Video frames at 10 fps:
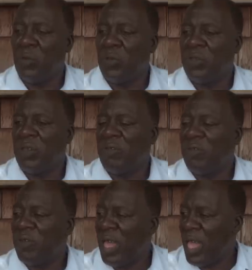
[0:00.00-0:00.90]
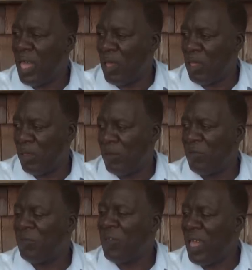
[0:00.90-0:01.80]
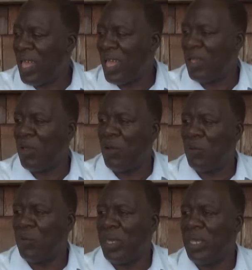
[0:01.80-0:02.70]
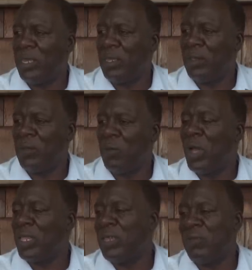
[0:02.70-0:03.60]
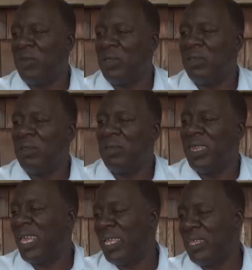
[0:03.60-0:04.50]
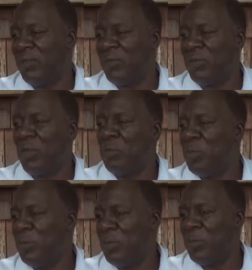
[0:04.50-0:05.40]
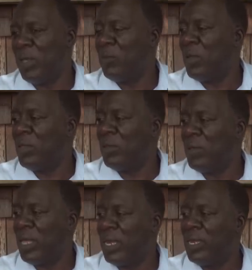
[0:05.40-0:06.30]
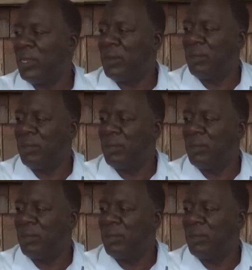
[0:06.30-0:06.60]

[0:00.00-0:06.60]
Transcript: those far, far outweighed whatever negative some people might want to add.